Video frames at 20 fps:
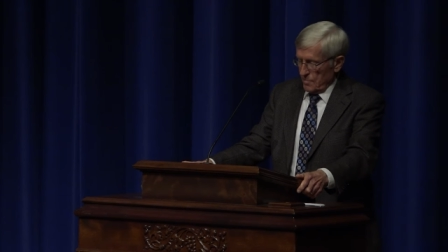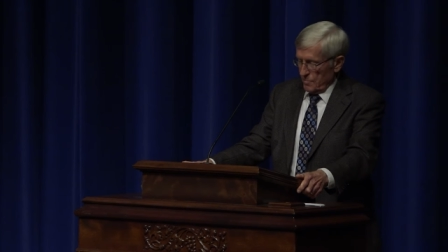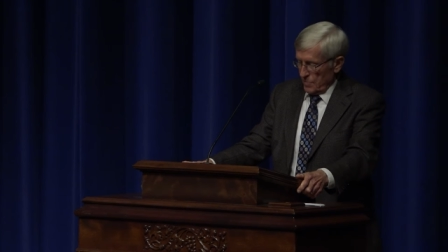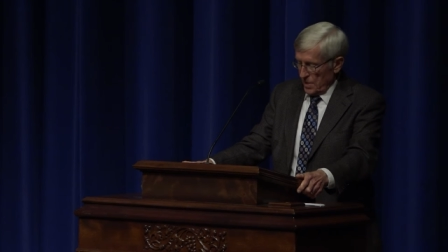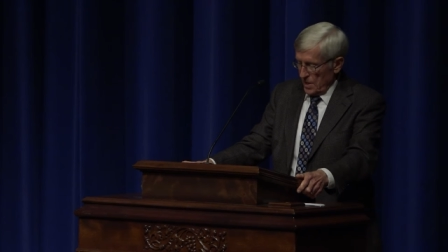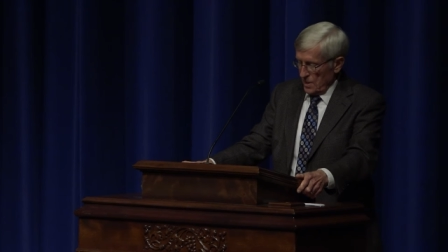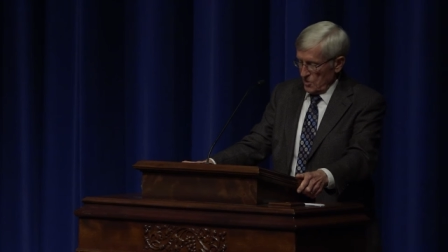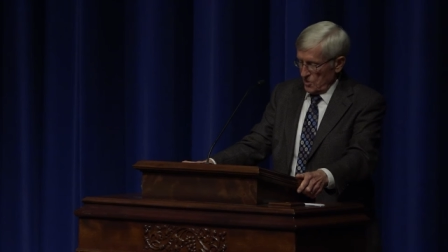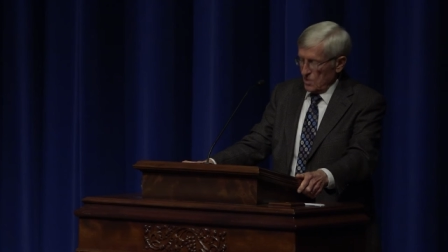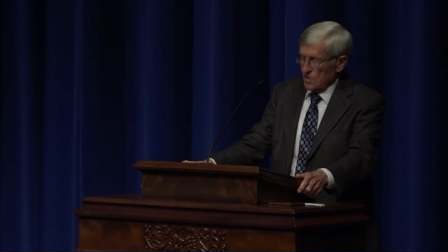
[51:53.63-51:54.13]

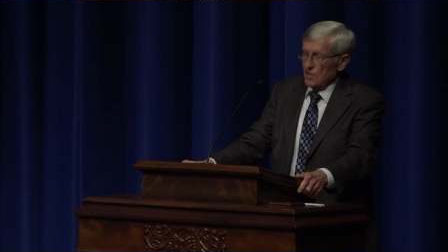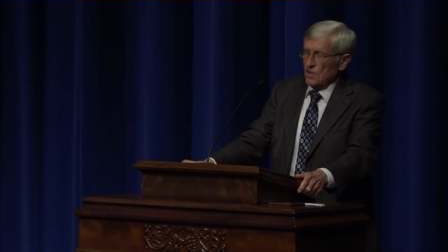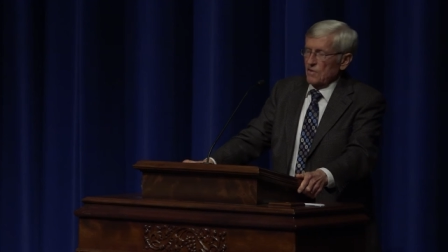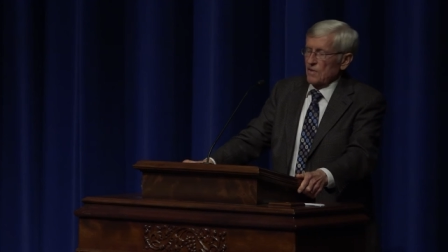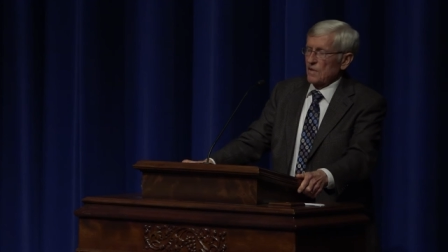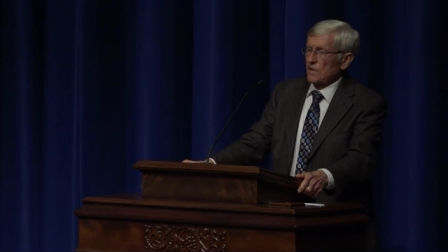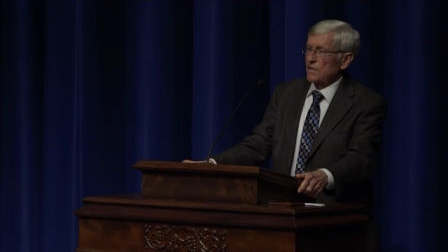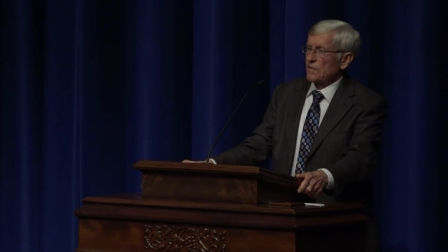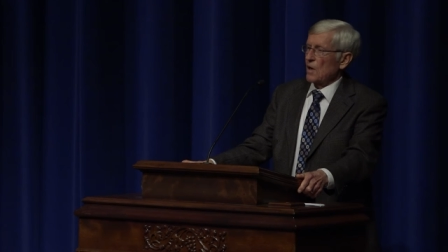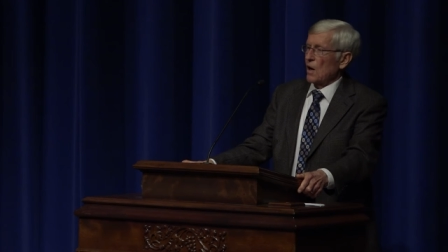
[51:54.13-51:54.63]
but it
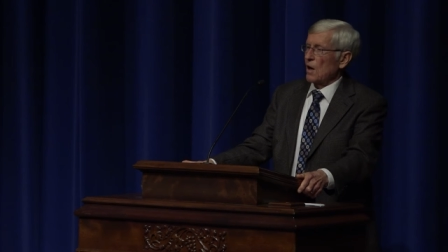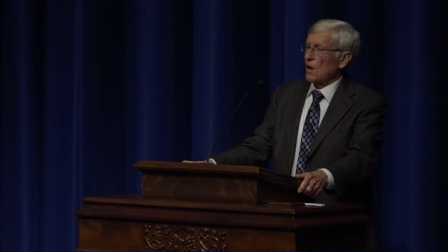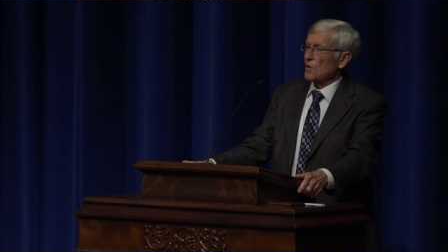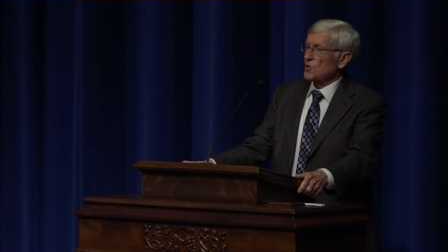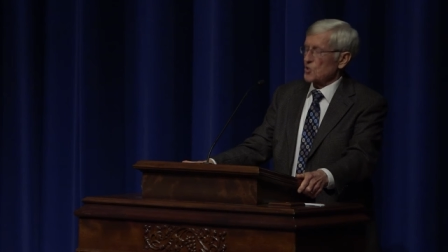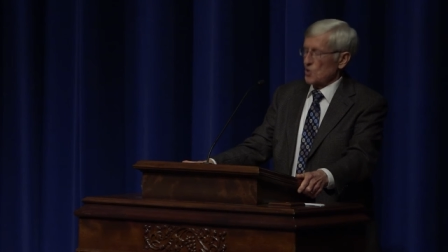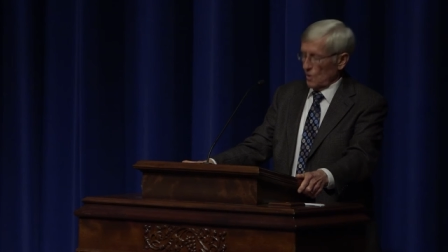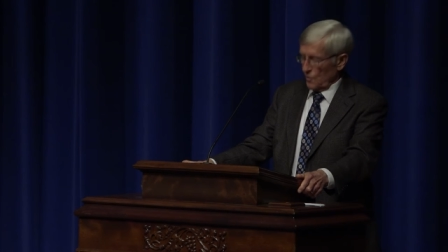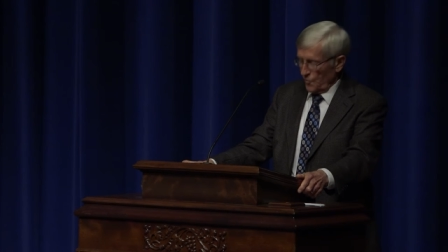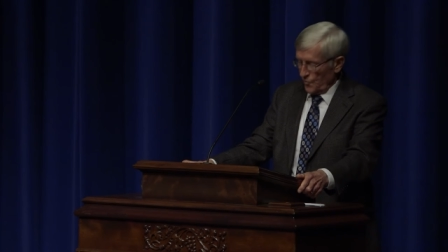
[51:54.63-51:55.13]

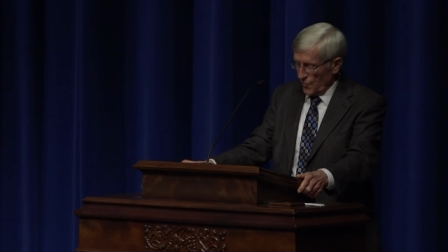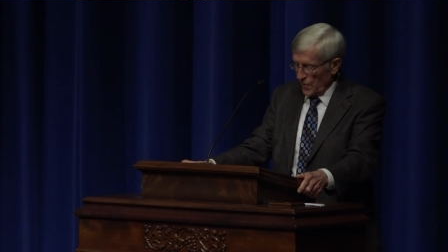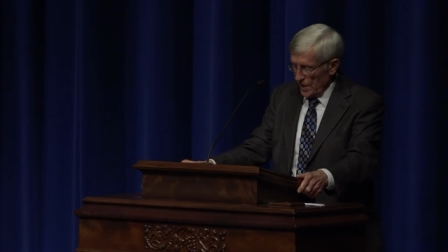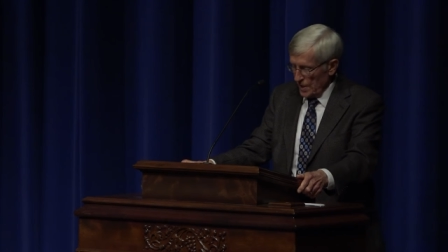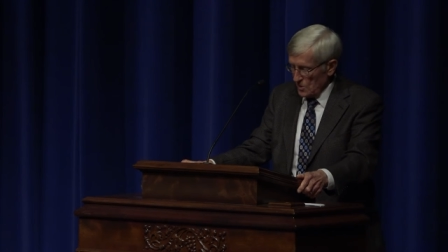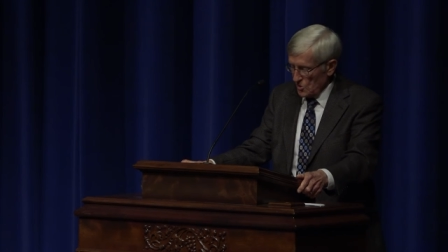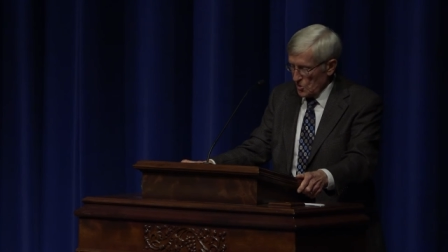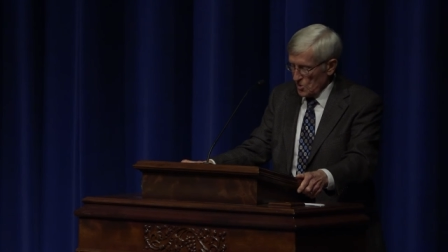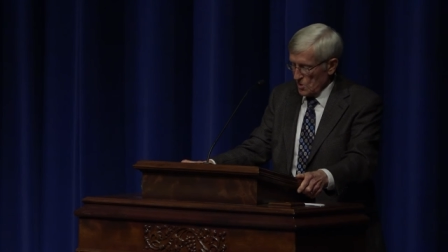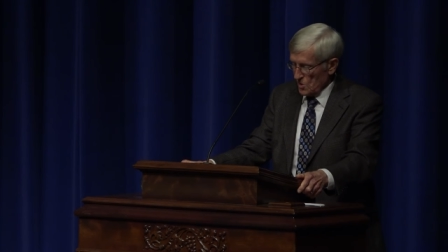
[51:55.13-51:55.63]
also
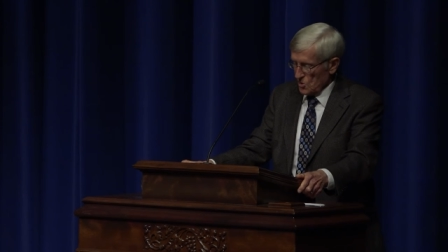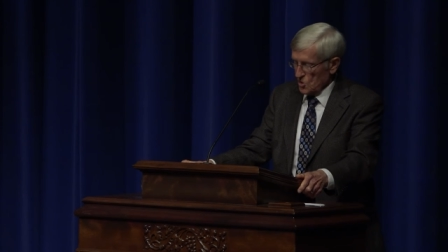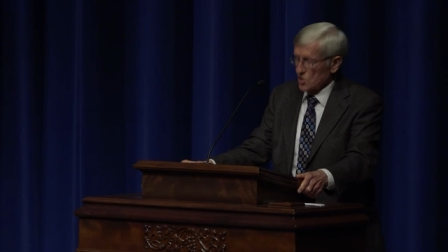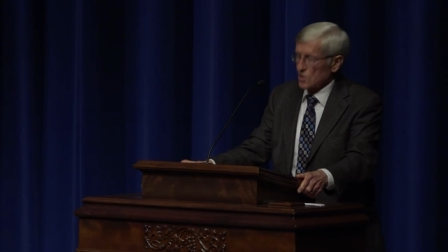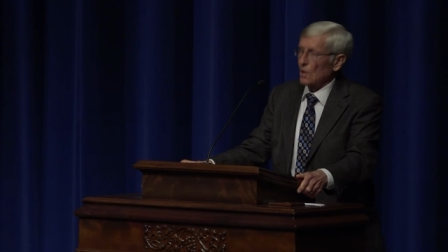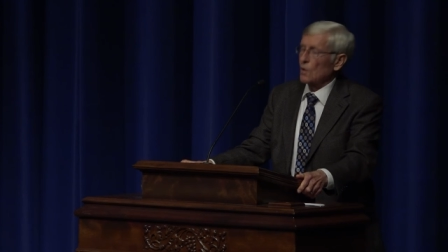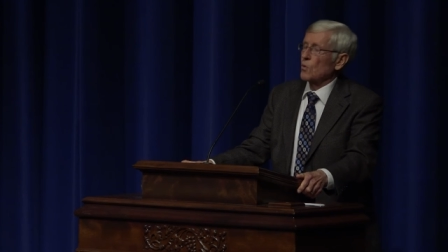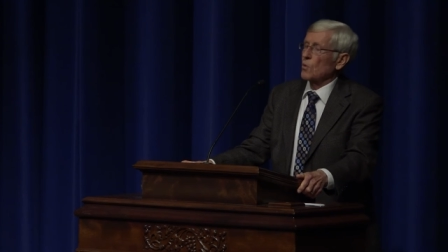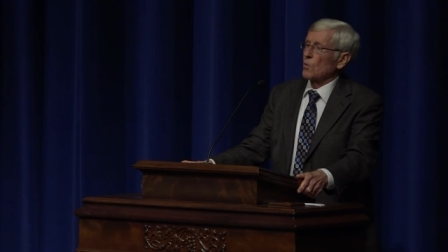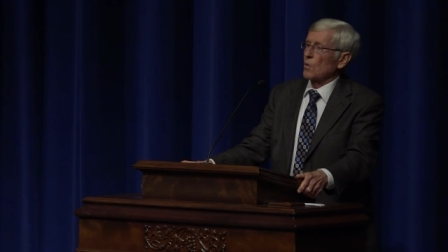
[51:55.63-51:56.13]
feeds the
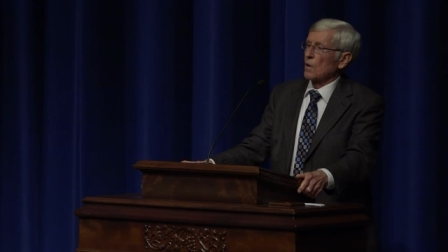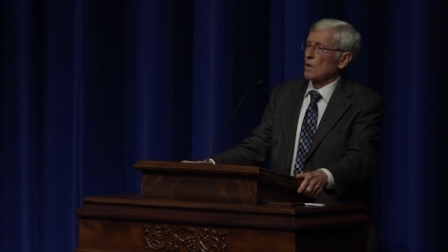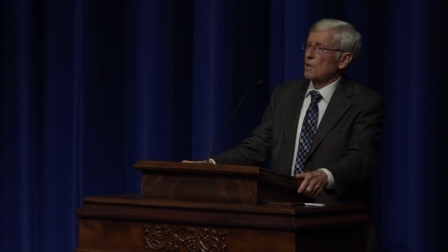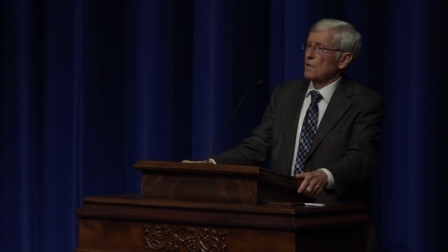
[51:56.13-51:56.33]
soul.